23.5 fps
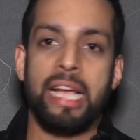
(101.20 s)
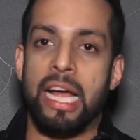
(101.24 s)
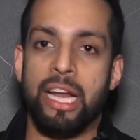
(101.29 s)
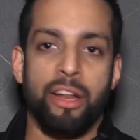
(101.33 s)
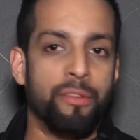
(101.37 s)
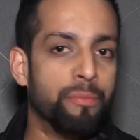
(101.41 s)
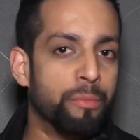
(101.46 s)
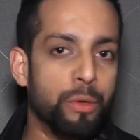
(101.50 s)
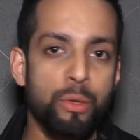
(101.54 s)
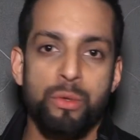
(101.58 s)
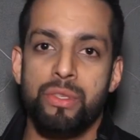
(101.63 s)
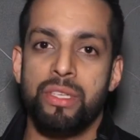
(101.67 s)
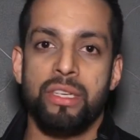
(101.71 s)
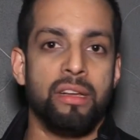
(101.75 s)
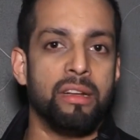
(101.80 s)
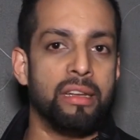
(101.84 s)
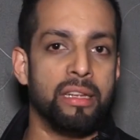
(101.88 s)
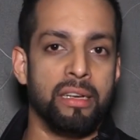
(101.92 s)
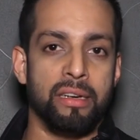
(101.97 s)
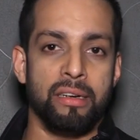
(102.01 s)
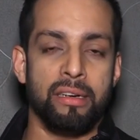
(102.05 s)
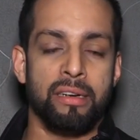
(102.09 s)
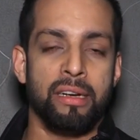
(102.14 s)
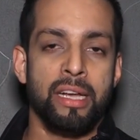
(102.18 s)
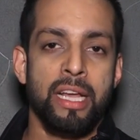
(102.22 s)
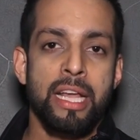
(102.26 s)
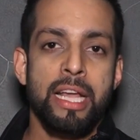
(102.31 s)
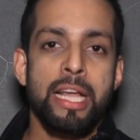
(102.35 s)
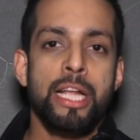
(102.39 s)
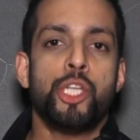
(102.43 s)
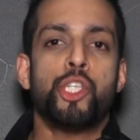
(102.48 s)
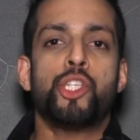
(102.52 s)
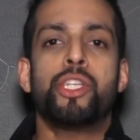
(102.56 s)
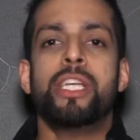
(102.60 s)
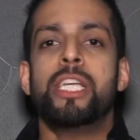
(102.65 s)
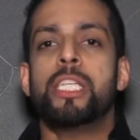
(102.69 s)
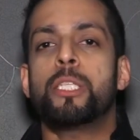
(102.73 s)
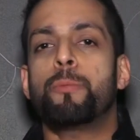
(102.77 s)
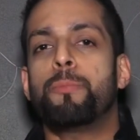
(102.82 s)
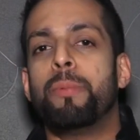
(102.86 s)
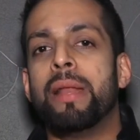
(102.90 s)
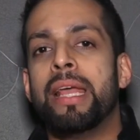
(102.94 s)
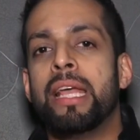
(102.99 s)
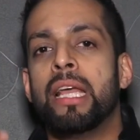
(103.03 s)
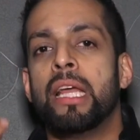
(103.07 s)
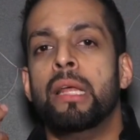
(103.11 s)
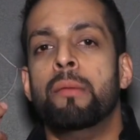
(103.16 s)
kind of musical here. She is
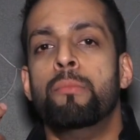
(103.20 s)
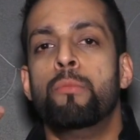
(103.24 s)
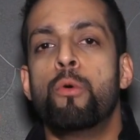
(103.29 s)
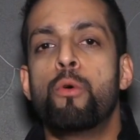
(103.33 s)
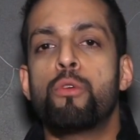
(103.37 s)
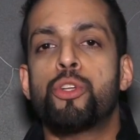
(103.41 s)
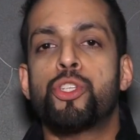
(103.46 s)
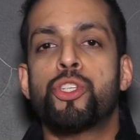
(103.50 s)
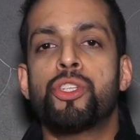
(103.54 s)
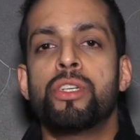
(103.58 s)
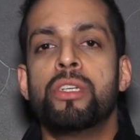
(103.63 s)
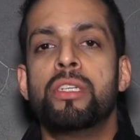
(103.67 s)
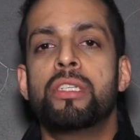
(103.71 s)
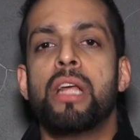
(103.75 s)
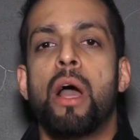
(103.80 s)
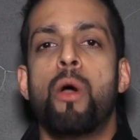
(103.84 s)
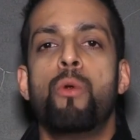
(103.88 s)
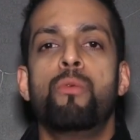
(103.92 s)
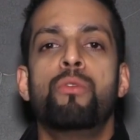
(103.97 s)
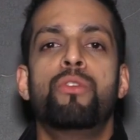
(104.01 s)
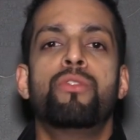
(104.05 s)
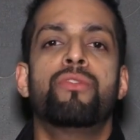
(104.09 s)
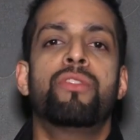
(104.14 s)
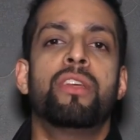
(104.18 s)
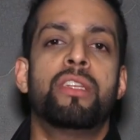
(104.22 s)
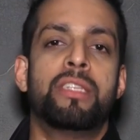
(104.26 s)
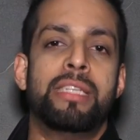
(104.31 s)
playing an emotion down to the